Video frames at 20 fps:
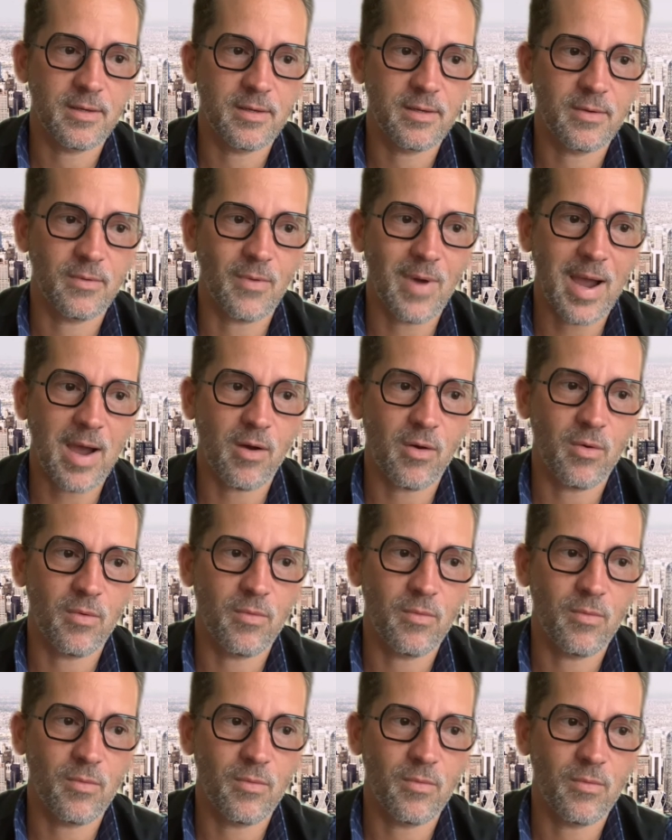Wow.
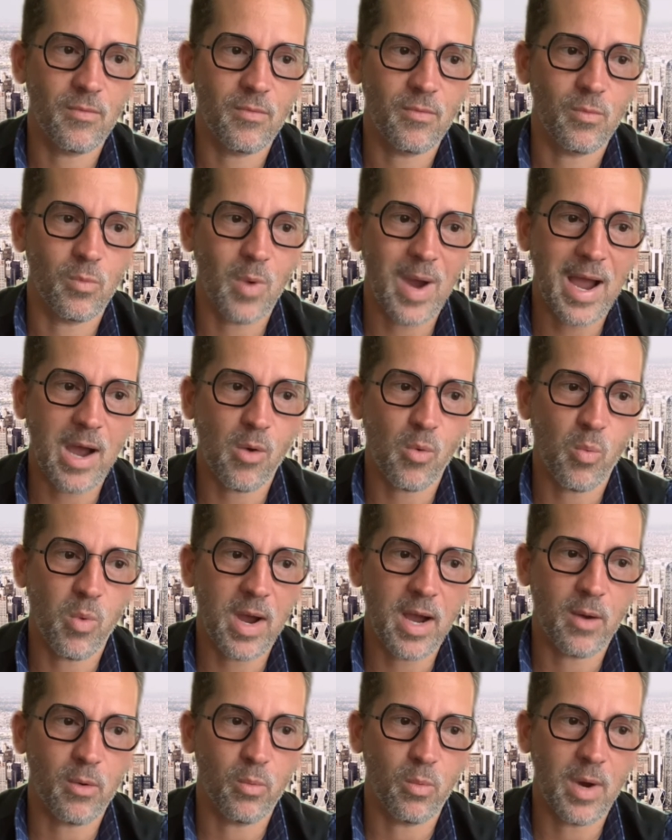Wow,
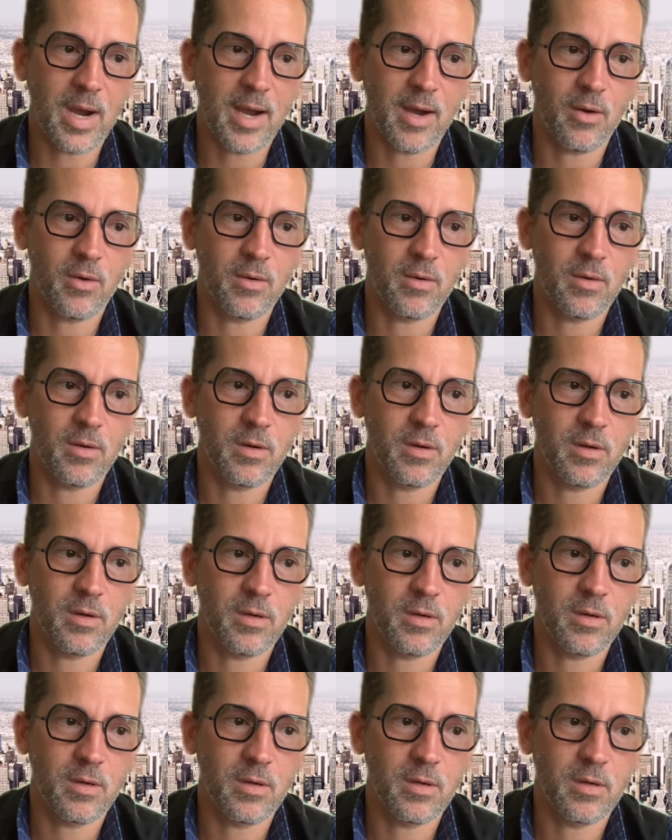wow, wow.
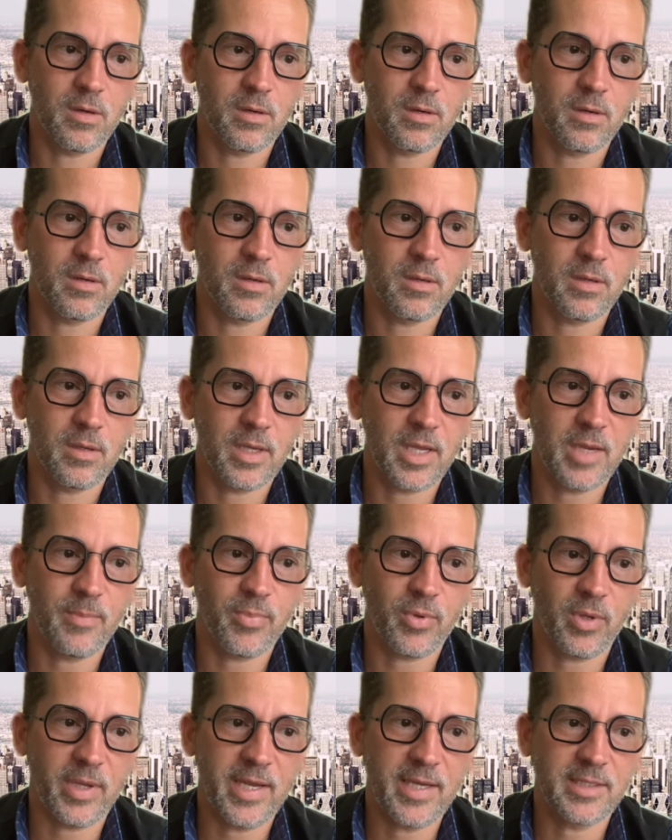
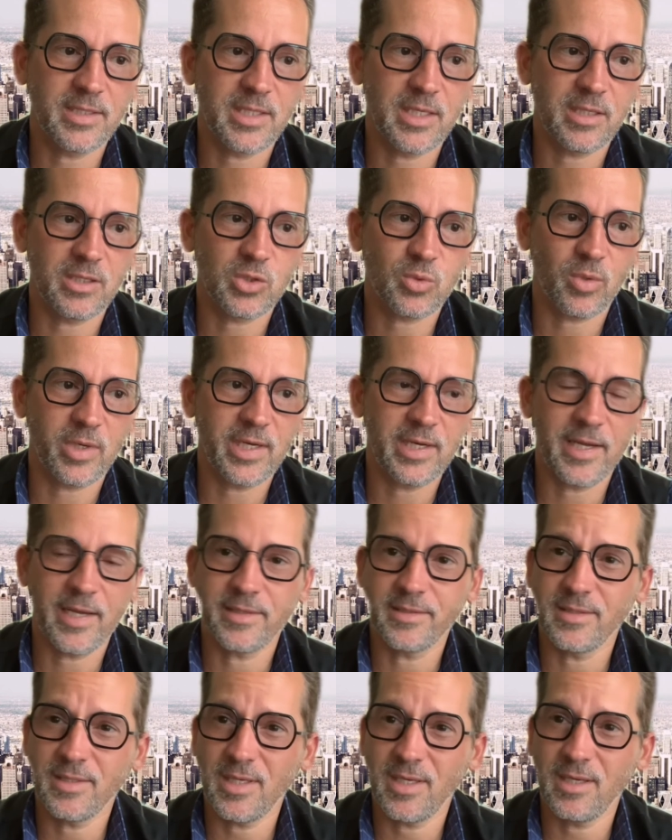April 18,
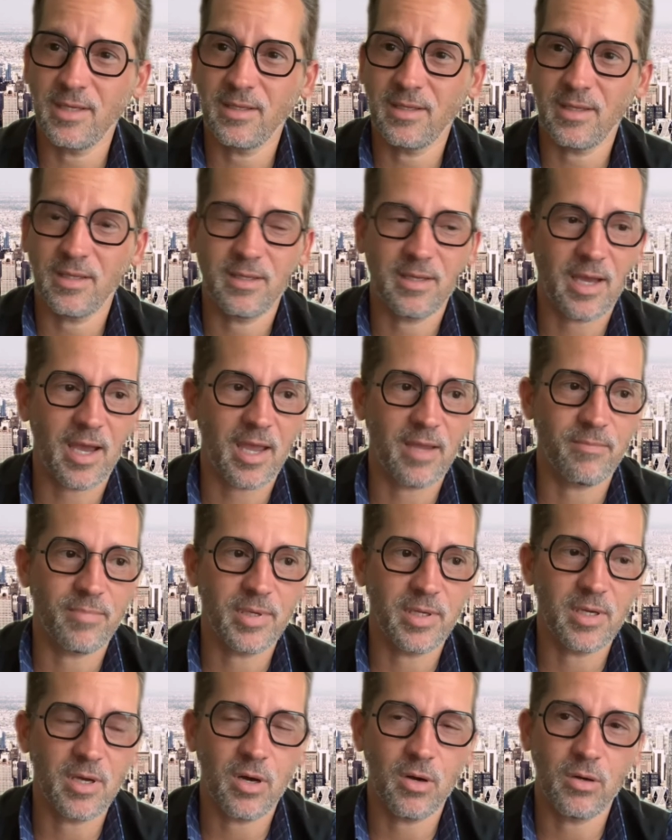2019,
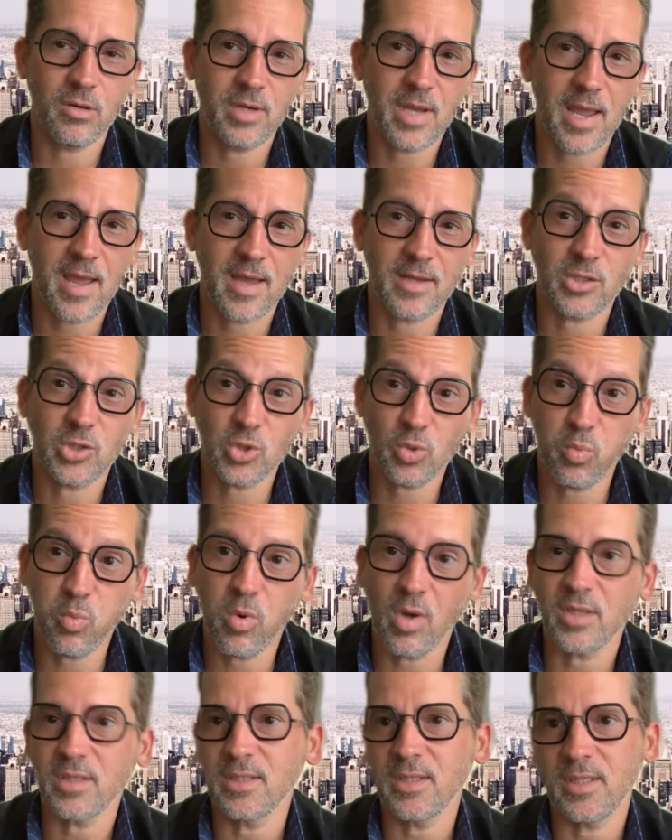IPO'd at
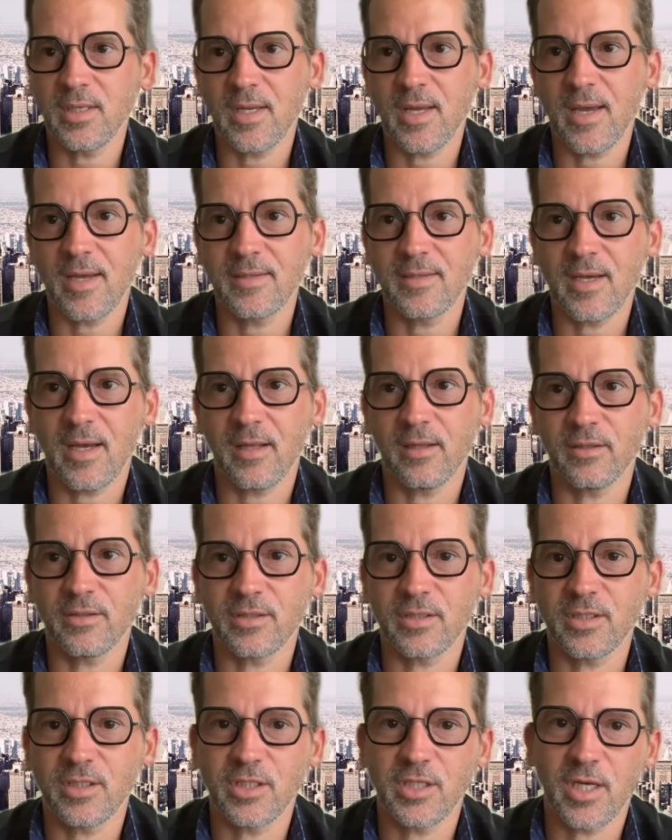$29
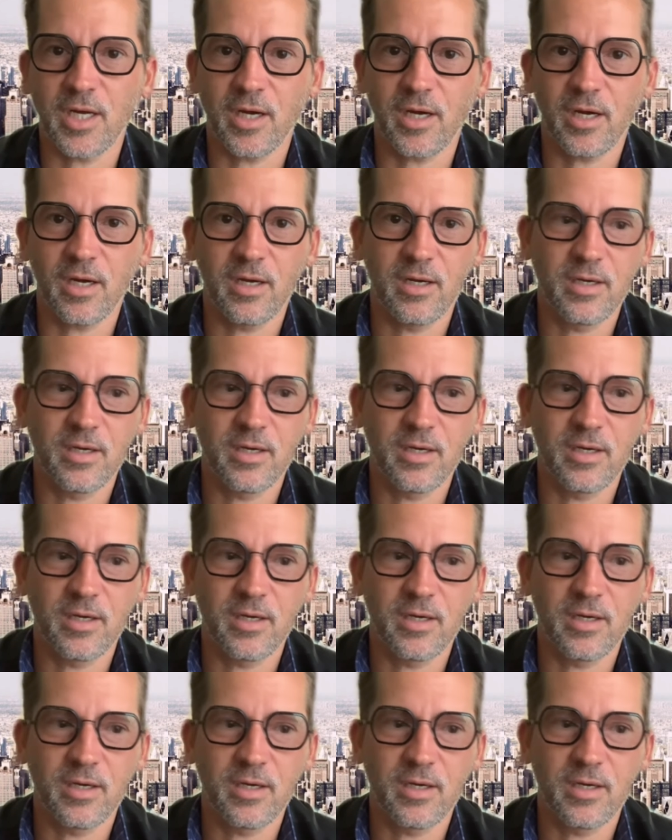a share.